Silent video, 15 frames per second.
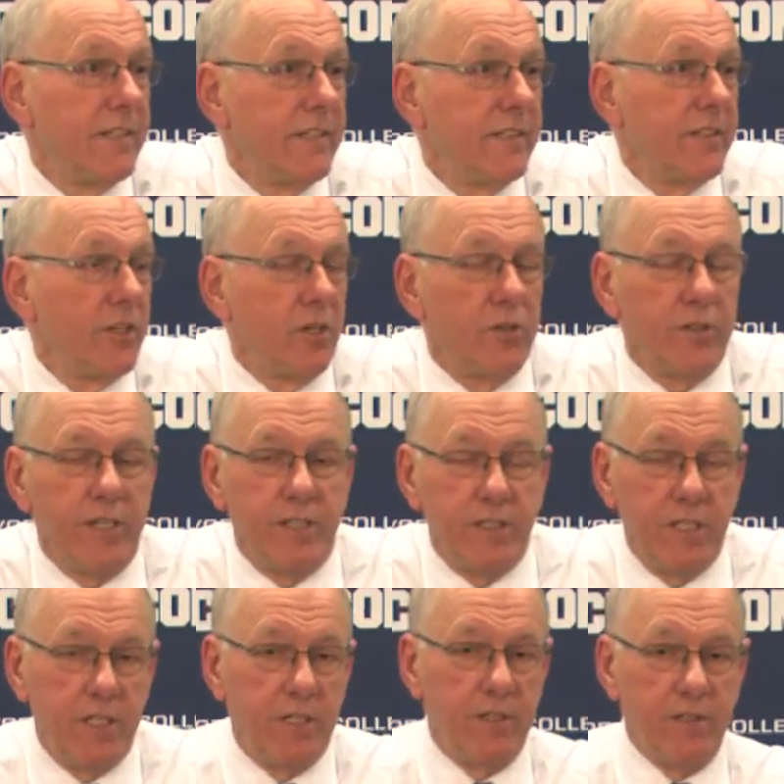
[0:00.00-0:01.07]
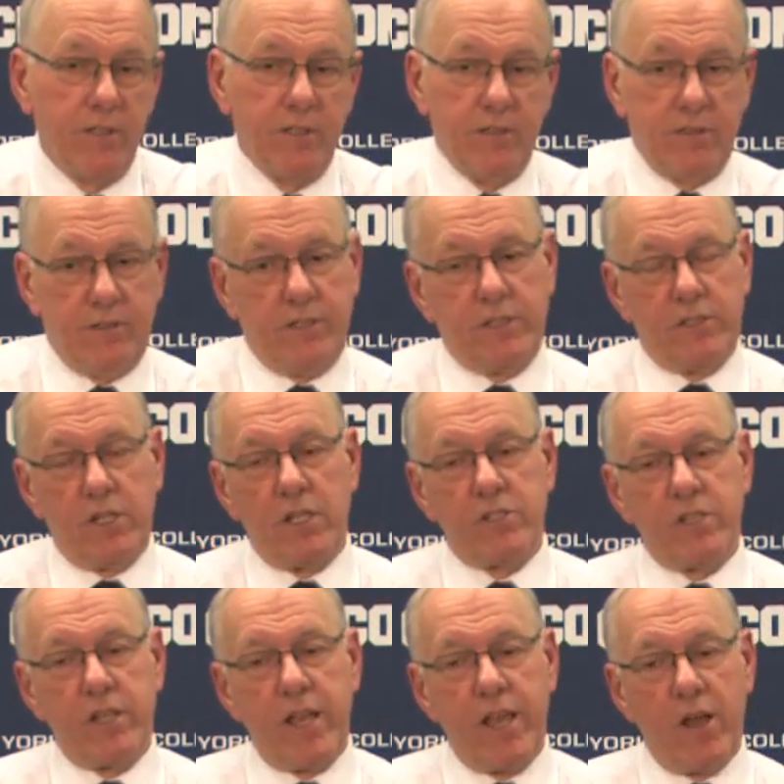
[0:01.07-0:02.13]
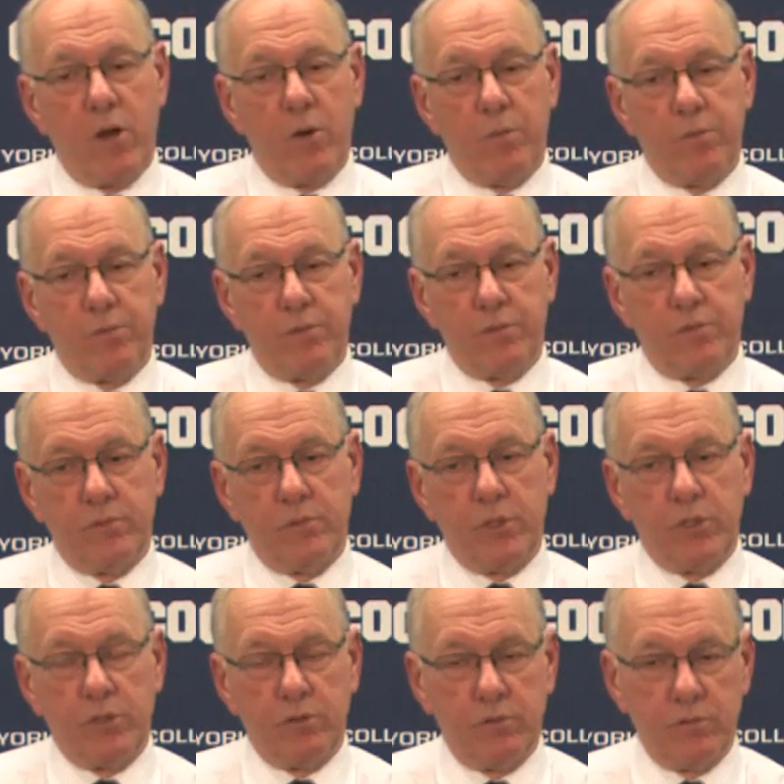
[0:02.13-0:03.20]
You know, and it doesn't help when